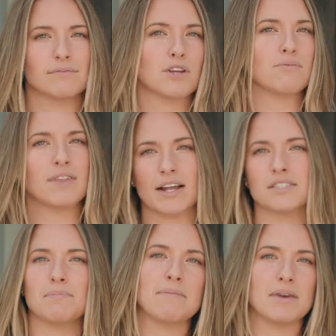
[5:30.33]
So
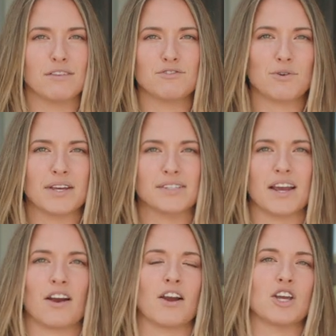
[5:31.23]
that's my meal of choice
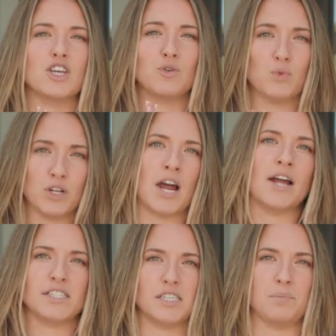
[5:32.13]
there. It will
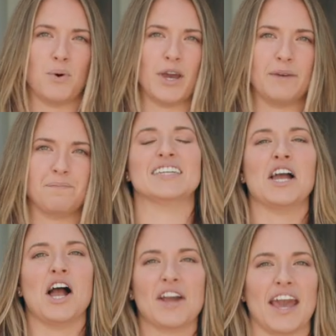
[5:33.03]
not disappoint.
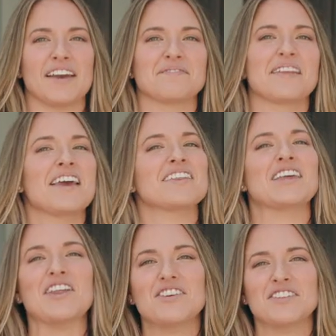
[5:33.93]
Okay,
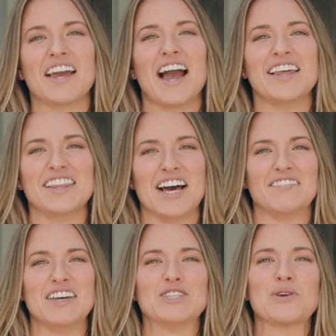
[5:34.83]
the other thing I
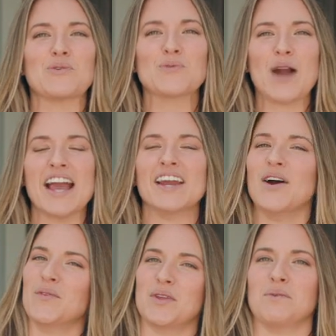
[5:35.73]
love is right
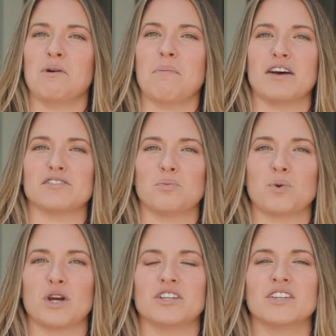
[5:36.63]
over the Wabasso
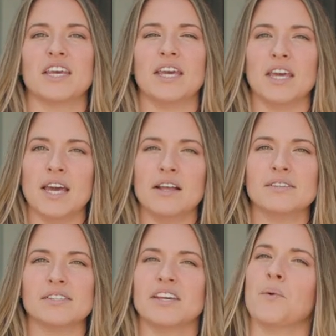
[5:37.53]
Bridge, the
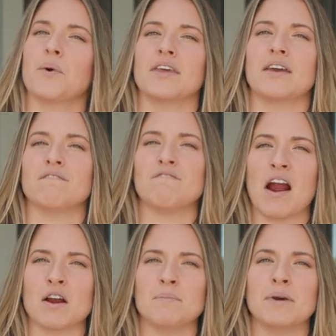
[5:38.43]
ELC or the
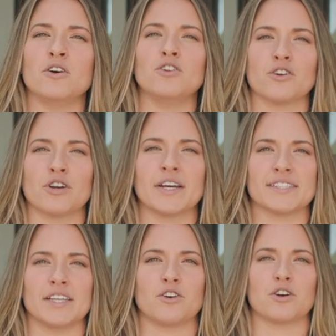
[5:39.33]
Environmental Learning
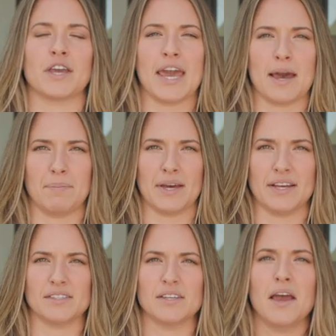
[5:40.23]
Center
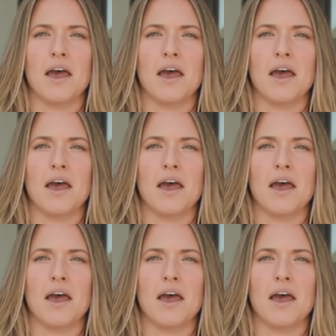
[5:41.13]
campus.